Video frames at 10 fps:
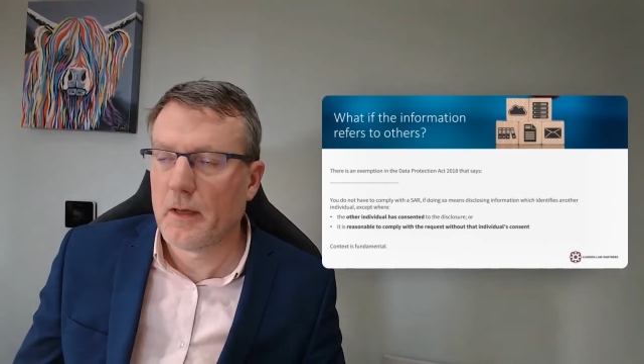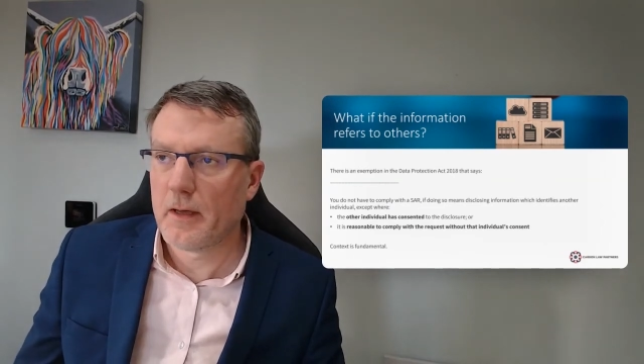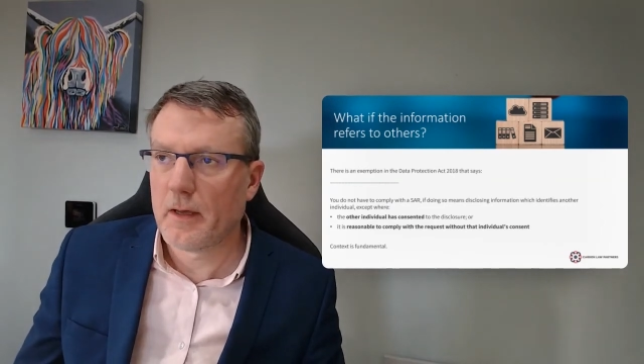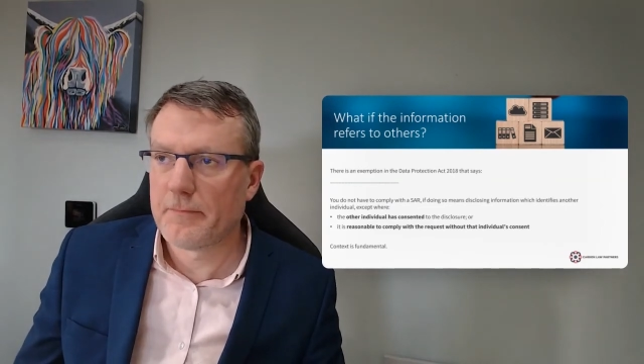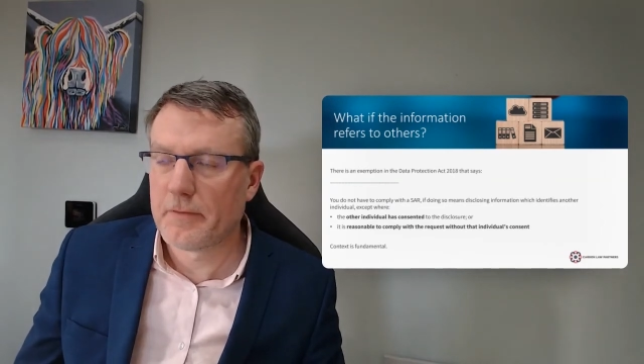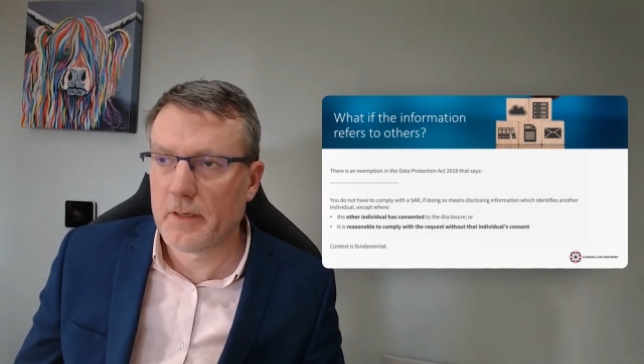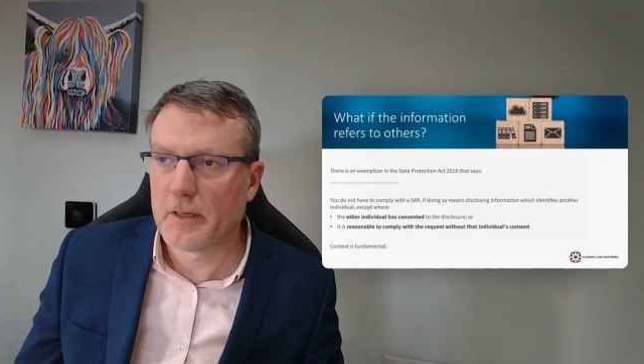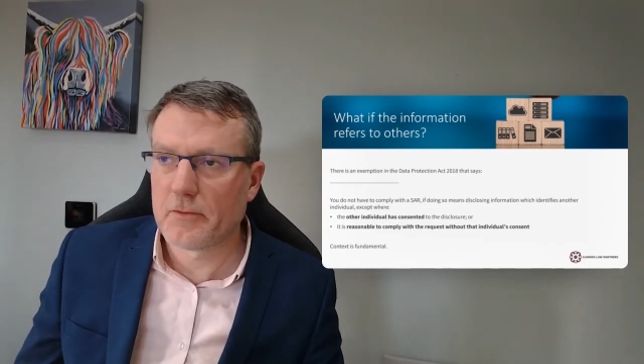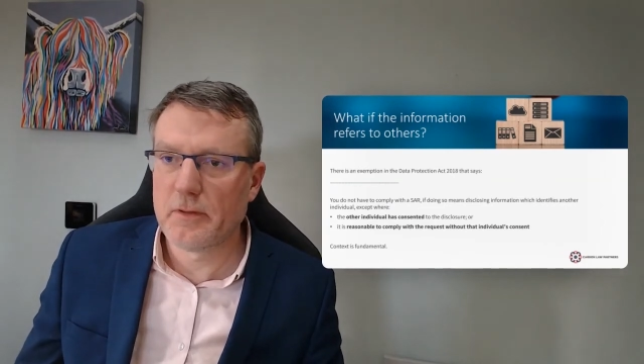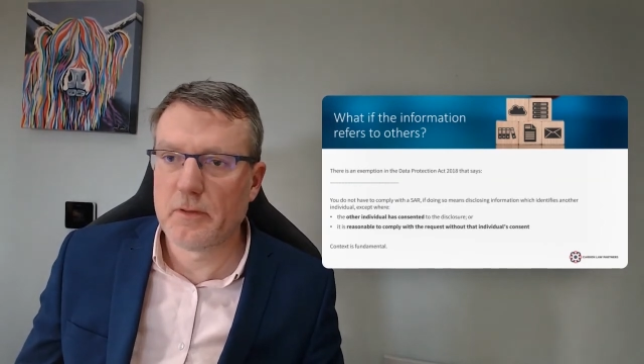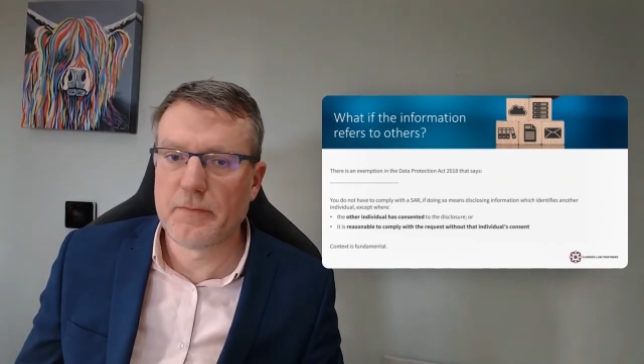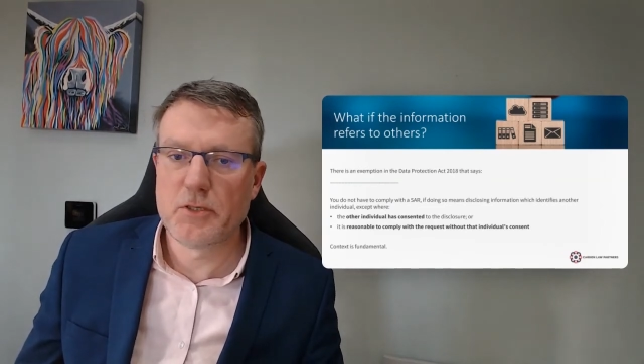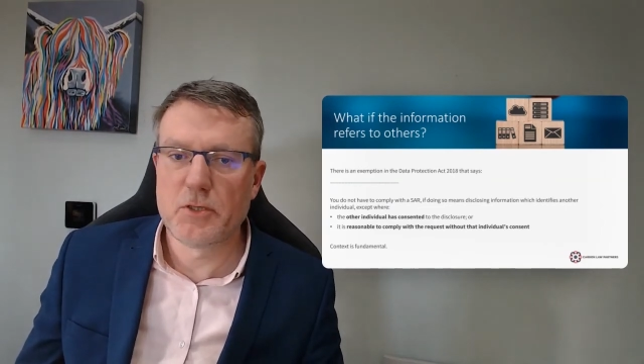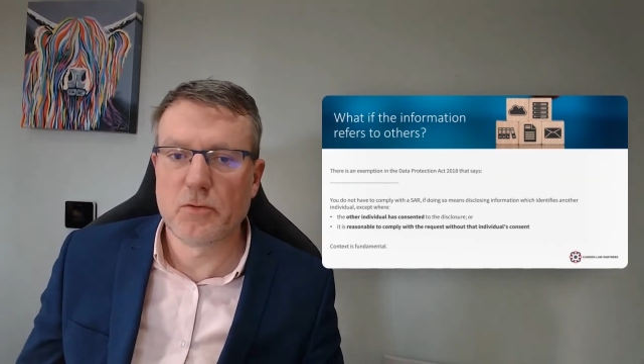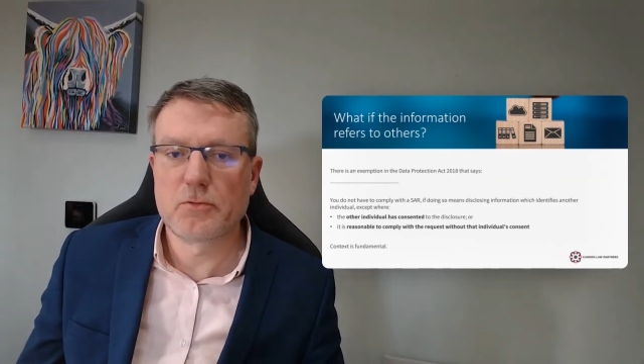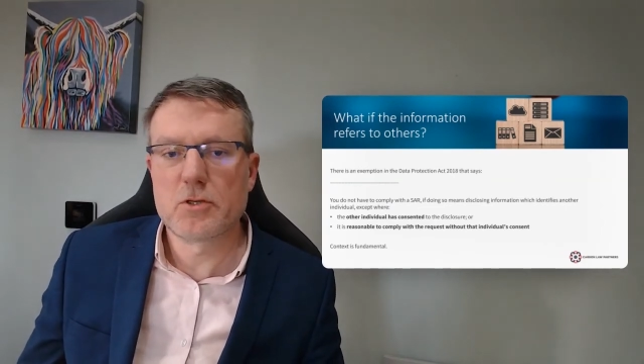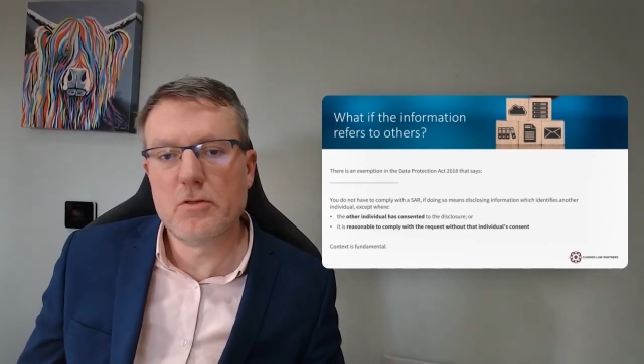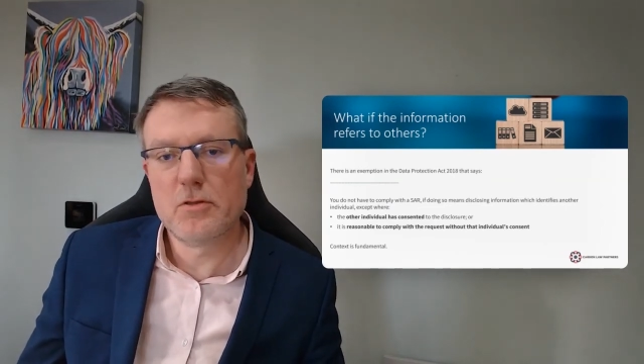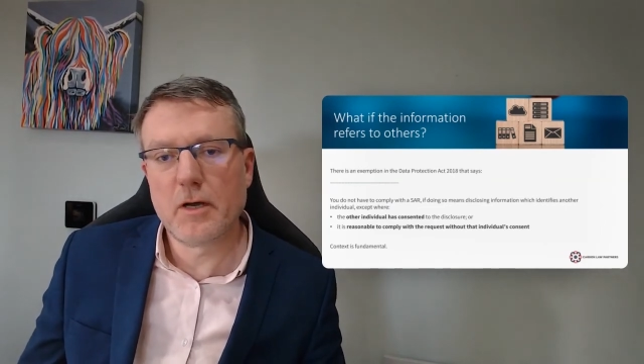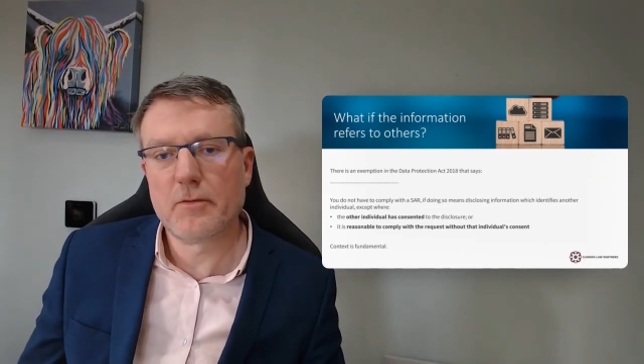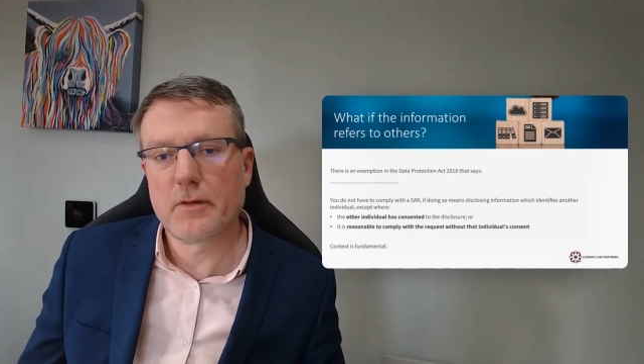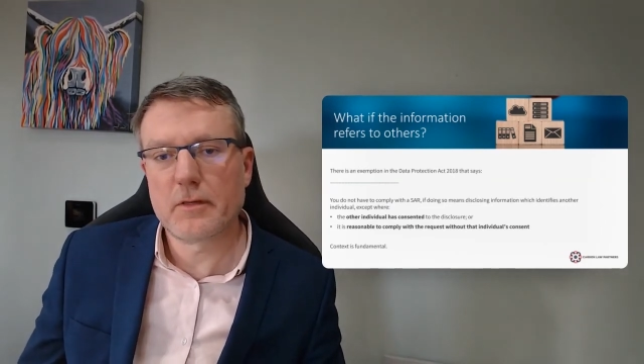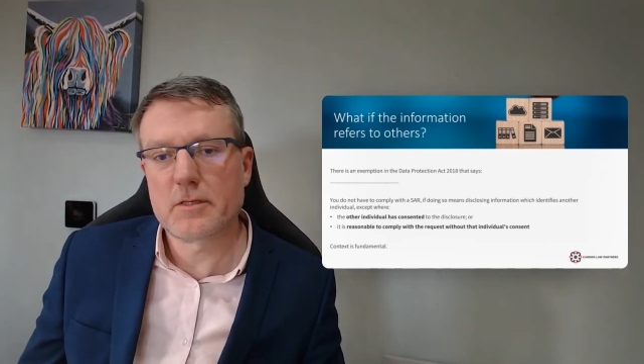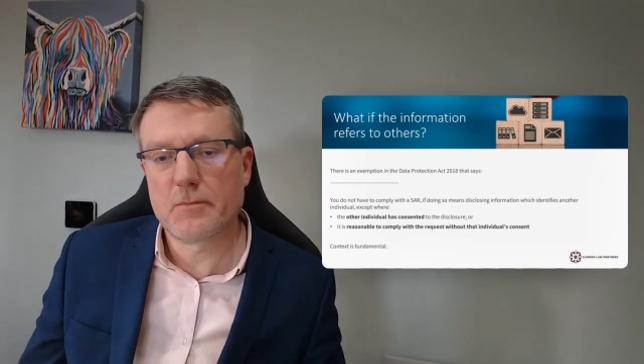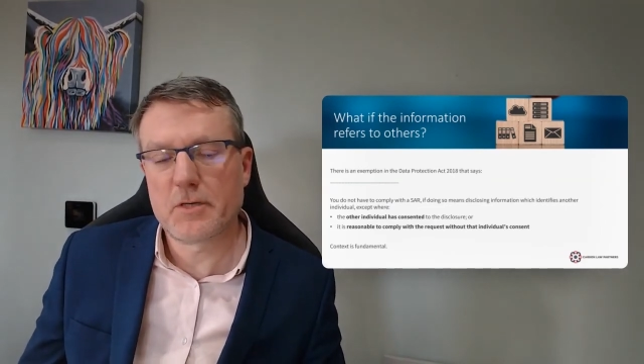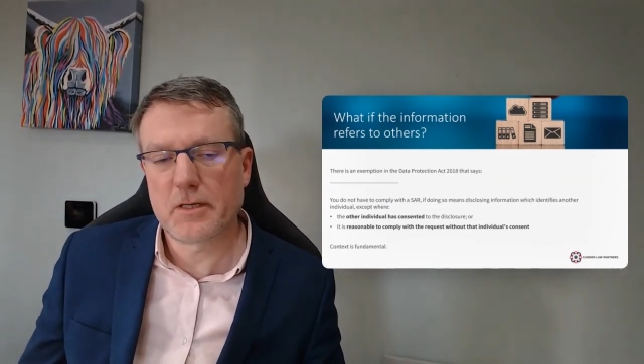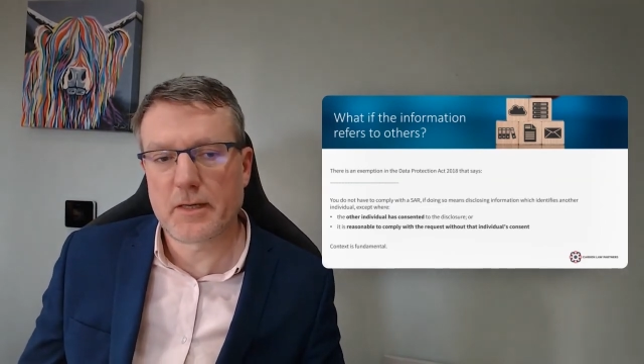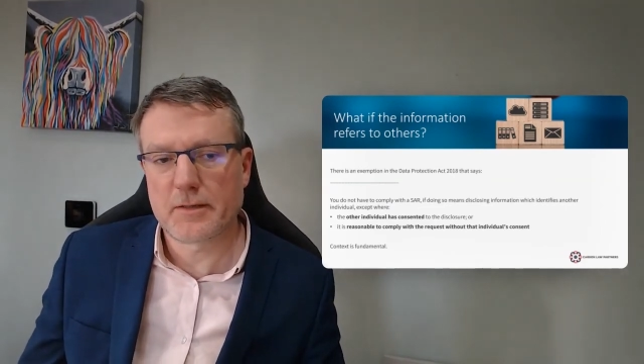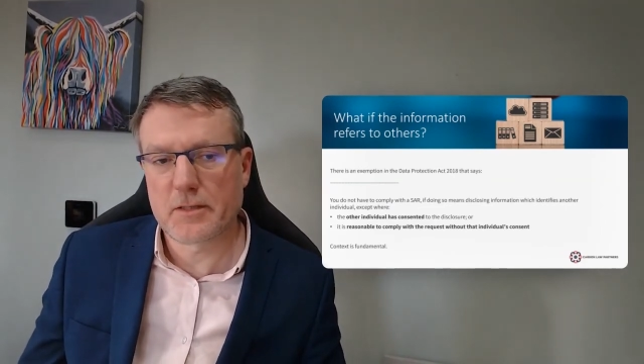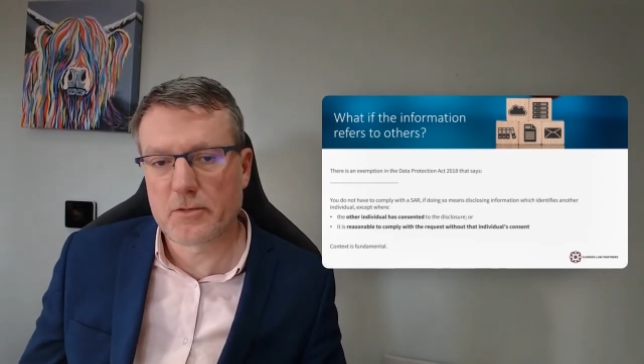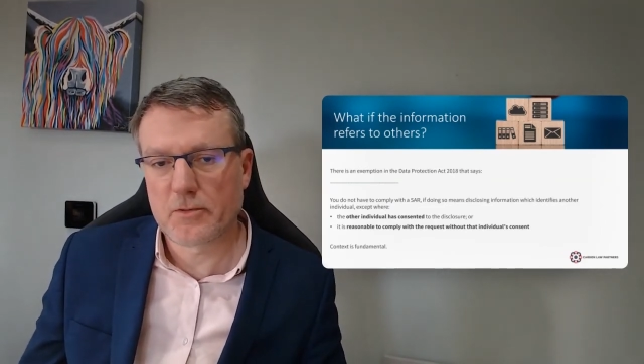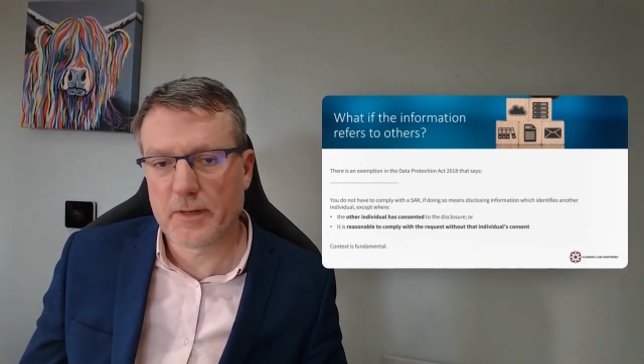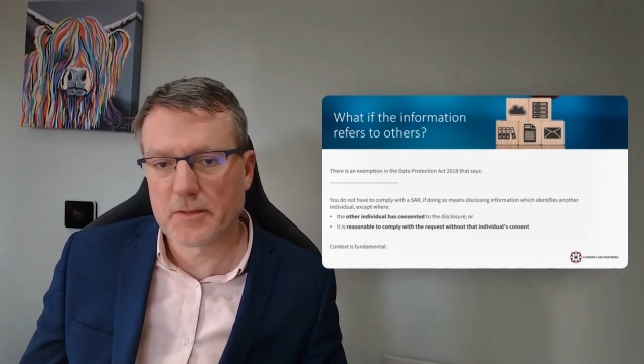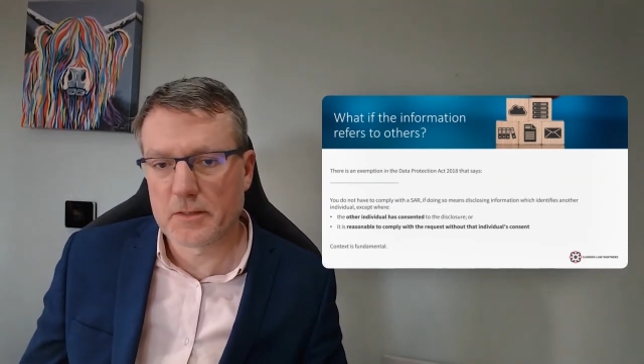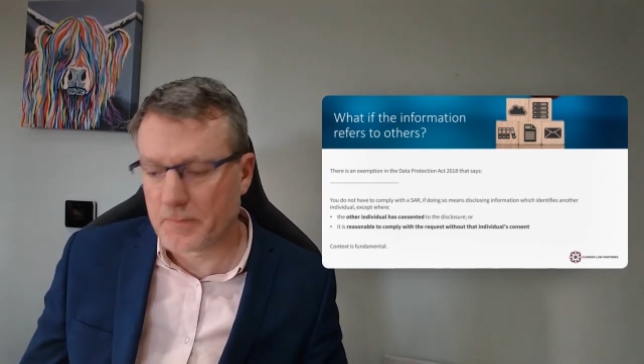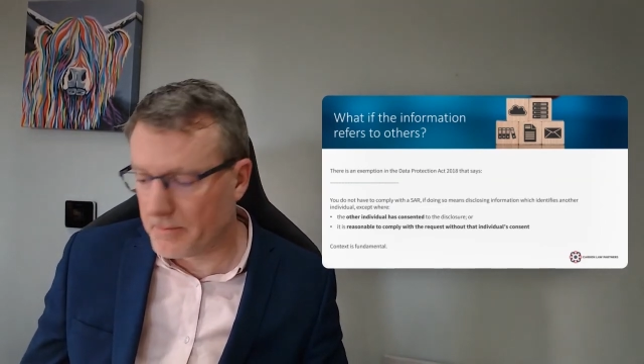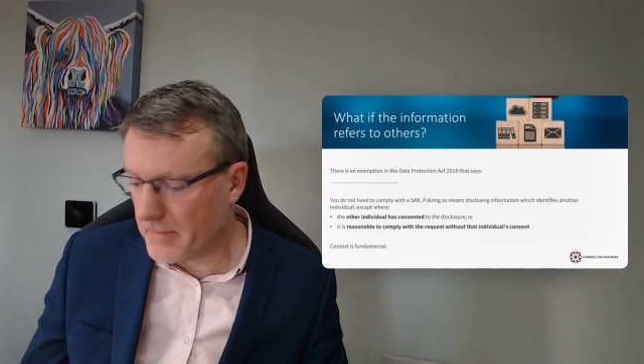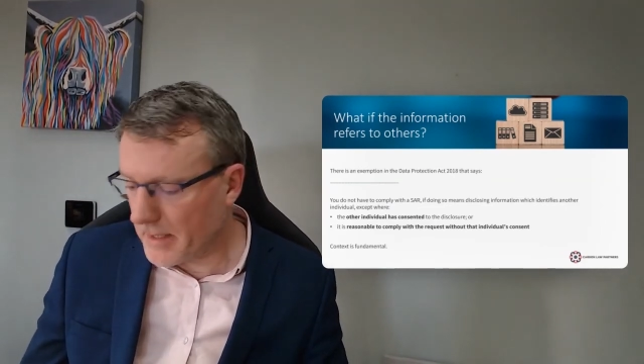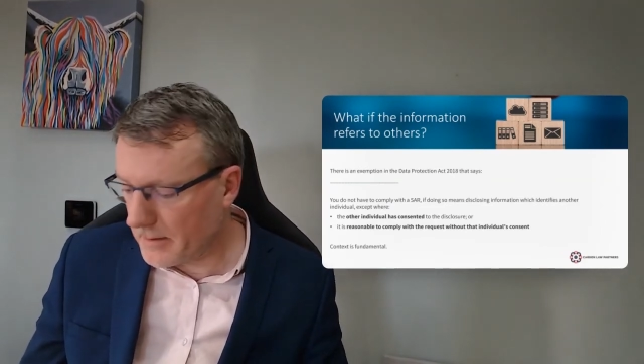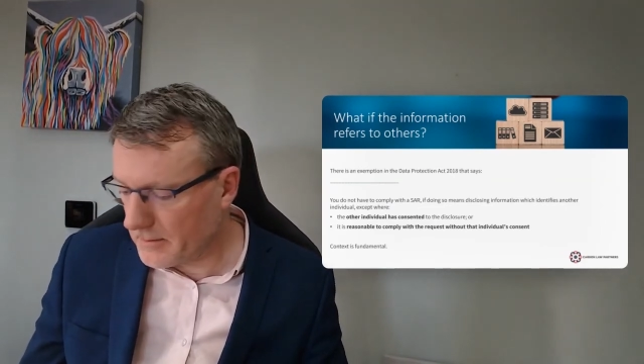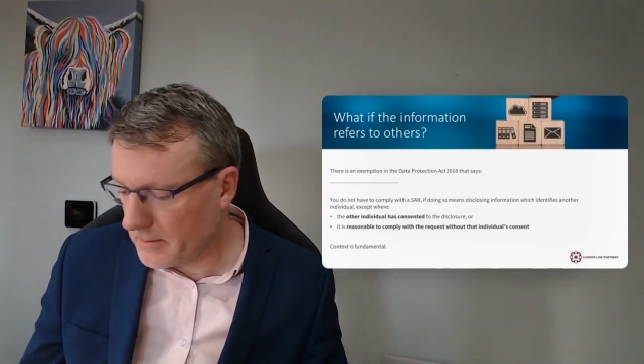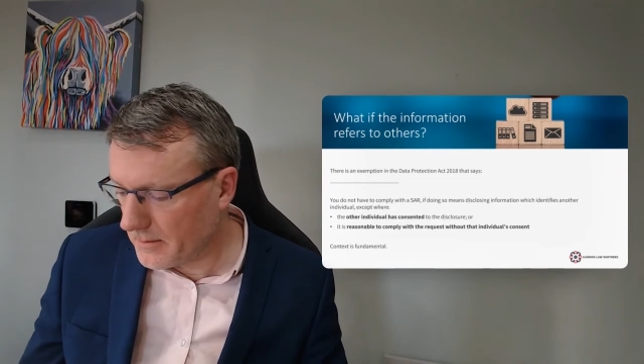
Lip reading: other individual to know that the subject access request has been made.